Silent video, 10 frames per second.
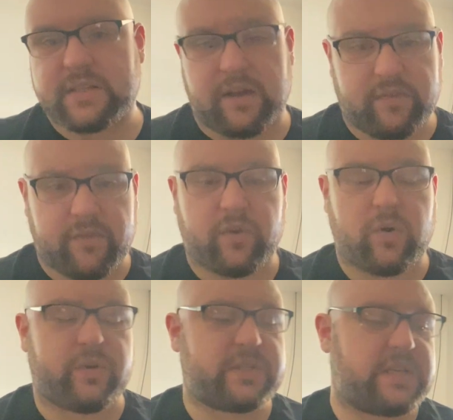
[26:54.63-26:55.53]
I've never
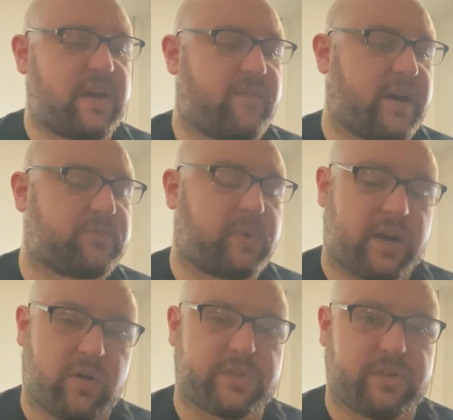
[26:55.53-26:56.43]
owned a CFX, but I
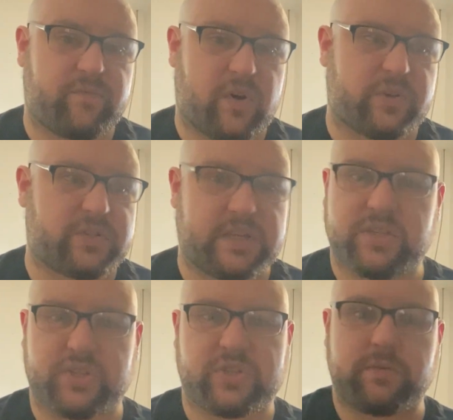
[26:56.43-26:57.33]
know some folks that
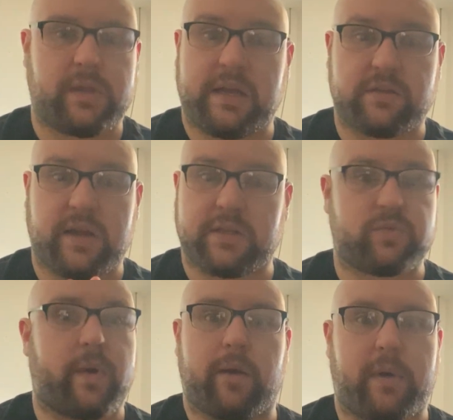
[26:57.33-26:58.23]
just they
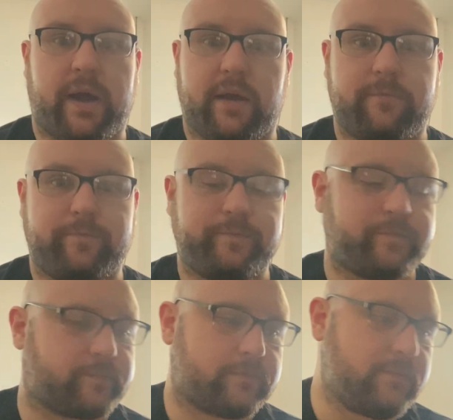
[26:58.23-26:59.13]
swear by it,
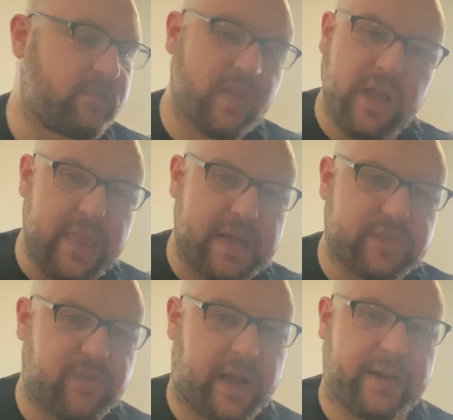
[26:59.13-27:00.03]
and that's
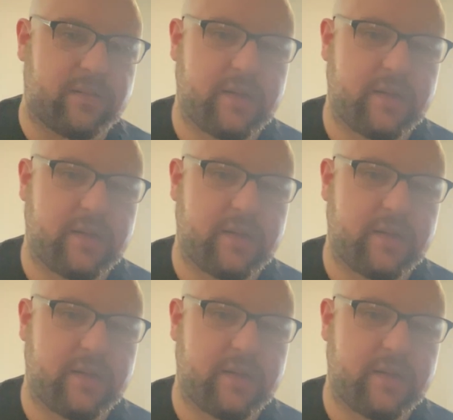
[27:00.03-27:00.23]
fine.